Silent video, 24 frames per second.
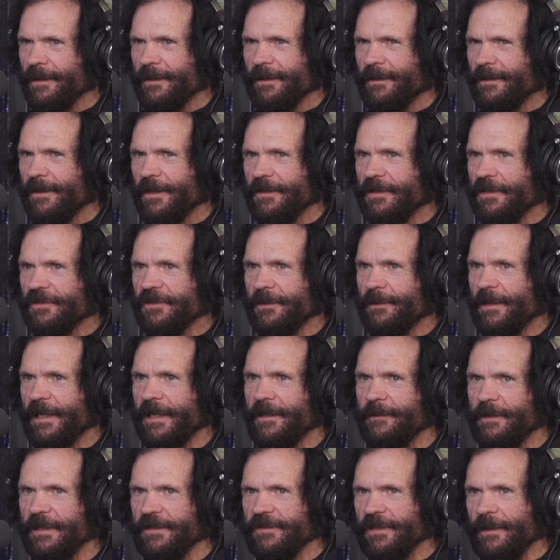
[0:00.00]
No, it doesn't
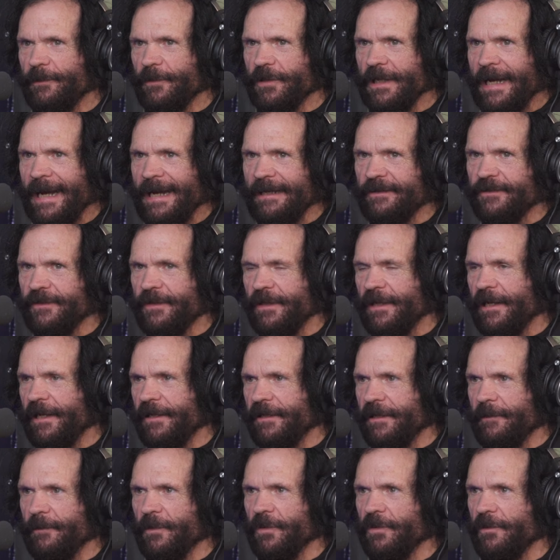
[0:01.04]
bother me because I'm constantly
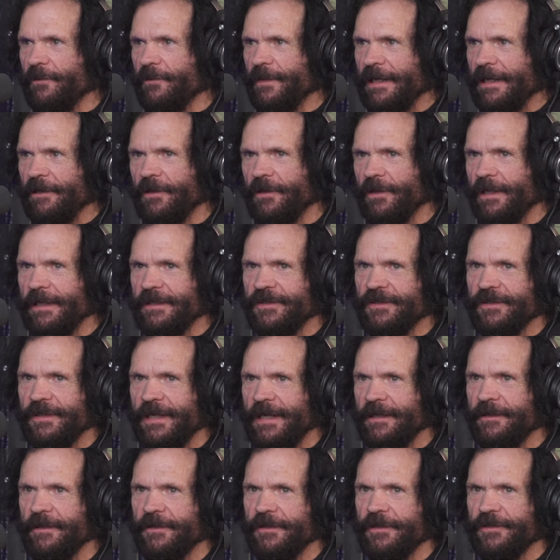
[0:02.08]
on the move. I don't like
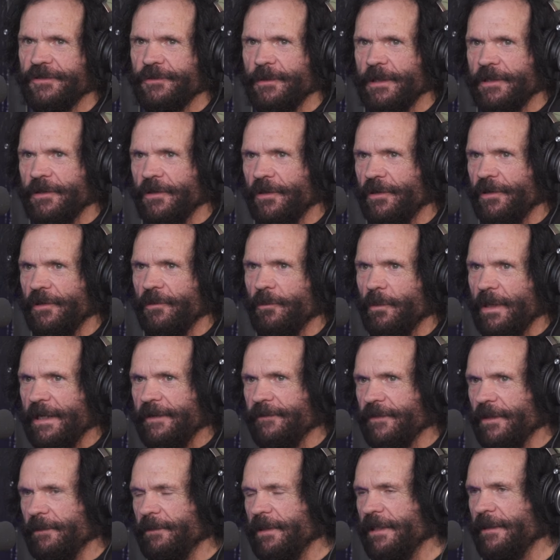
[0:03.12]
standing on the street corner and
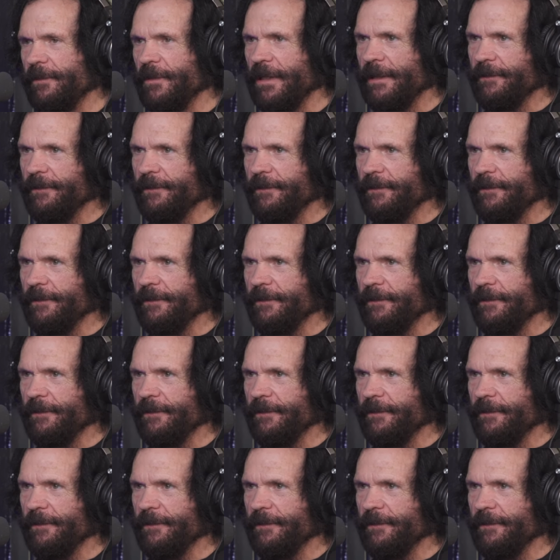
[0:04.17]
wave to people.